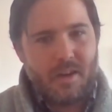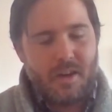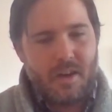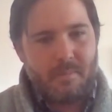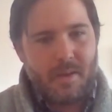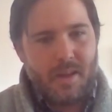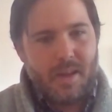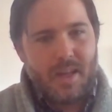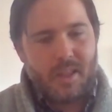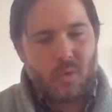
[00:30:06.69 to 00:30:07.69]
And
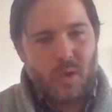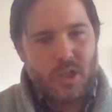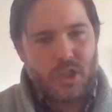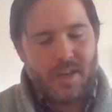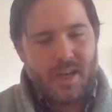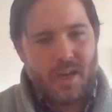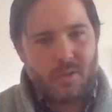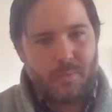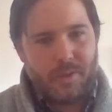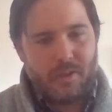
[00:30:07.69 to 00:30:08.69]
the question now
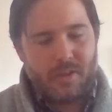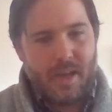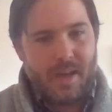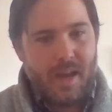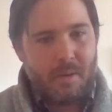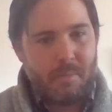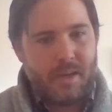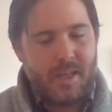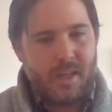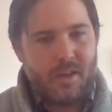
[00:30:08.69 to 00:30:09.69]
is, when we look at
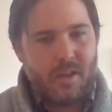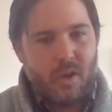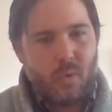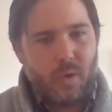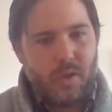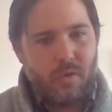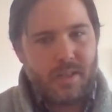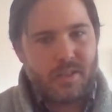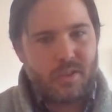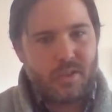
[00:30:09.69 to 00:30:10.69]
Aberdeen, whether
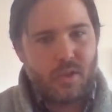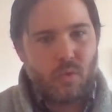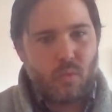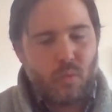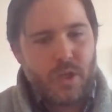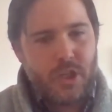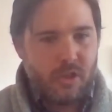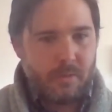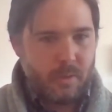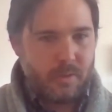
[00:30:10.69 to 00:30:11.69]
it's
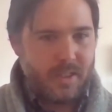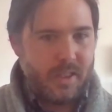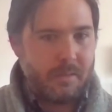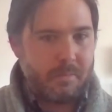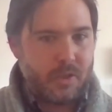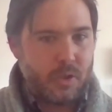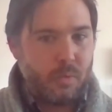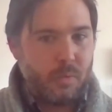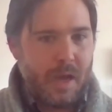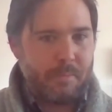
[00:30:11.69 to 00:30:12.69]
regional museums
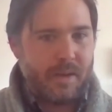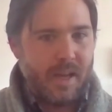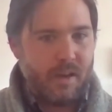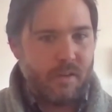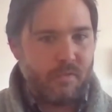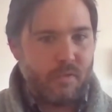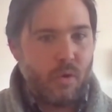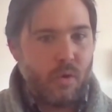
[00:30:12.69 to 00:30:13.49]
who happen to have